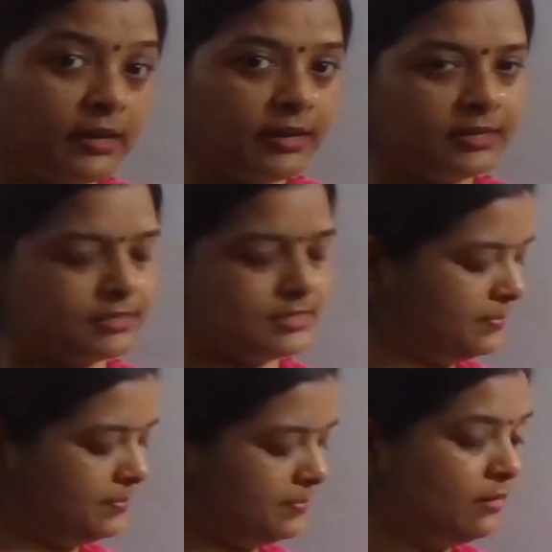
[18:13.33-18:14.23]

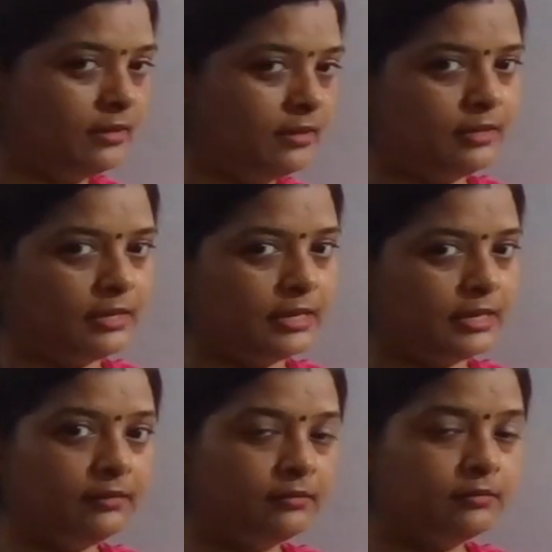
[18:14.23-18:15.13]
example.
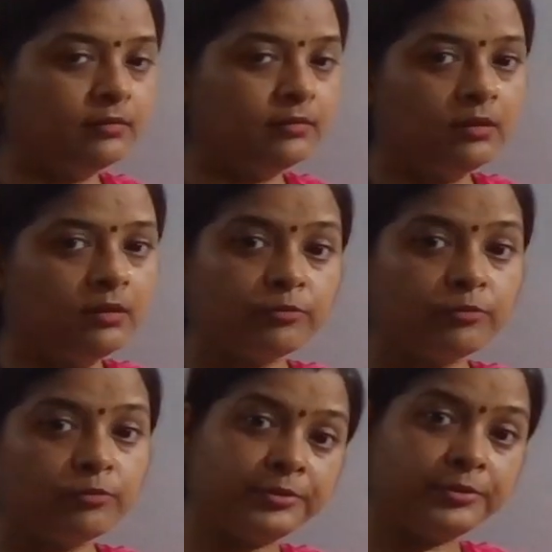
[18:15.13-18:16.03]
And
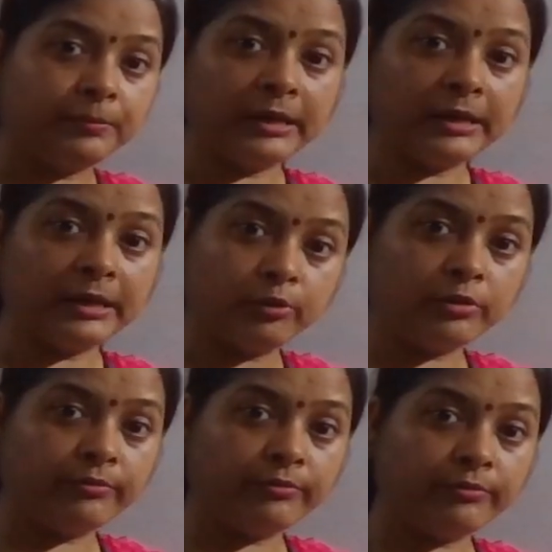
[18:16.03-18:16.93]
from 3 by 4
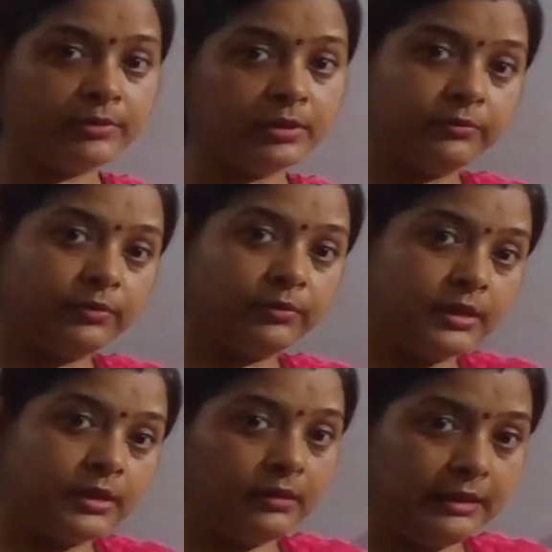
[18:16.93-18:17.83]
we have
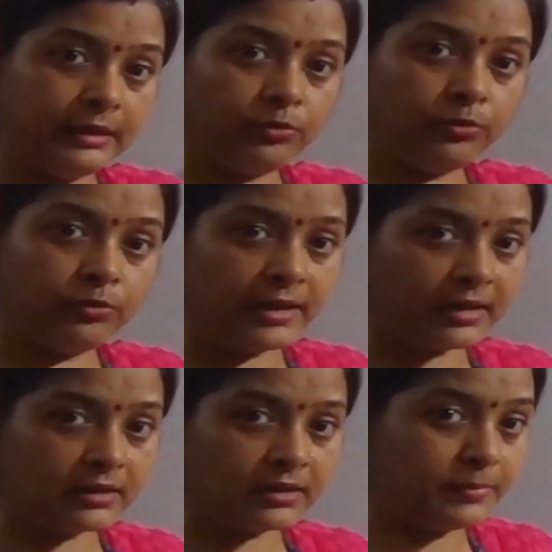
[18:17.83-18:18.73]
converted it into
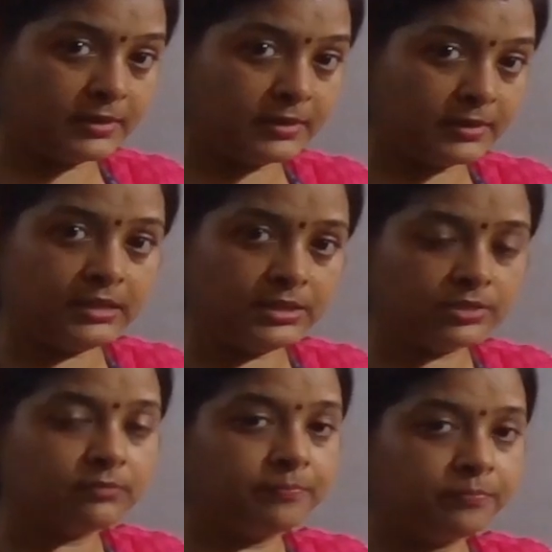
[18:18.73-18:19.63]
percentage.
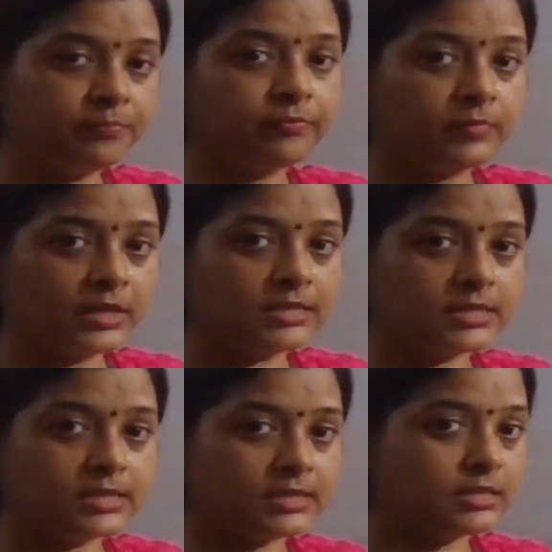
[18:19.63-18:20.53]
Isn't
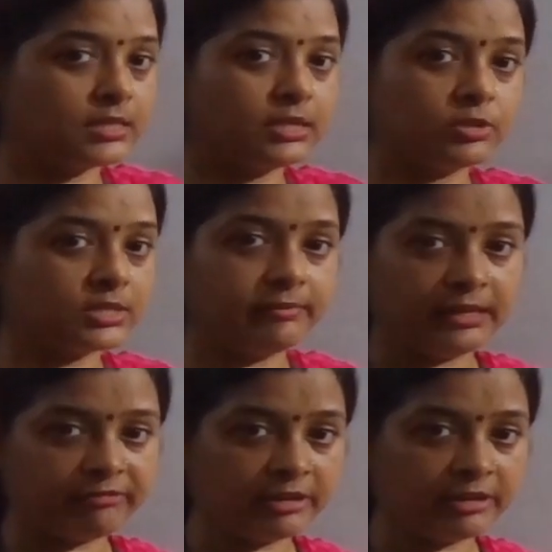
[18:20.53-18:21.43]
it? It was
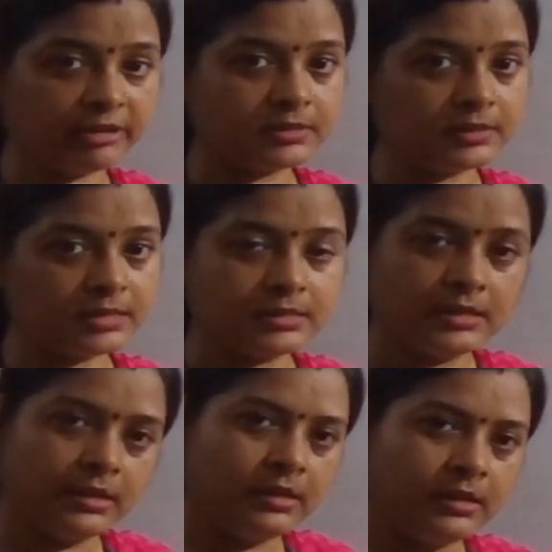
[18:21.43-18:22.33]
75%.
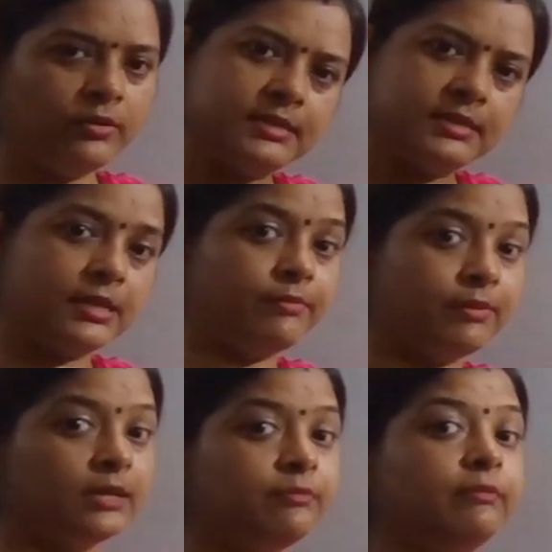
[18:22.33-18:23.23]
Now let's see
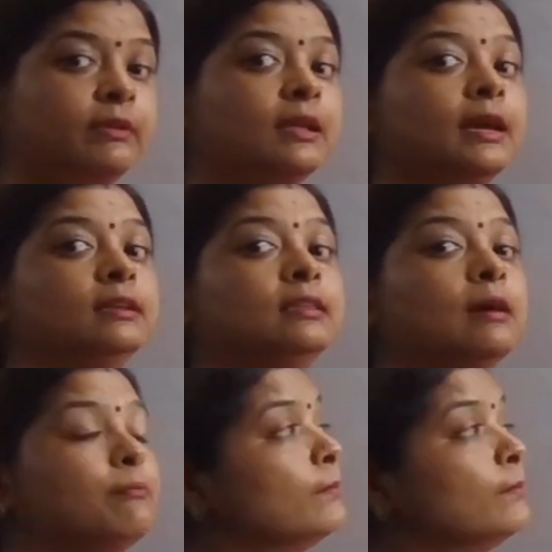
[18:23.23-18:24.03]
whether we will get the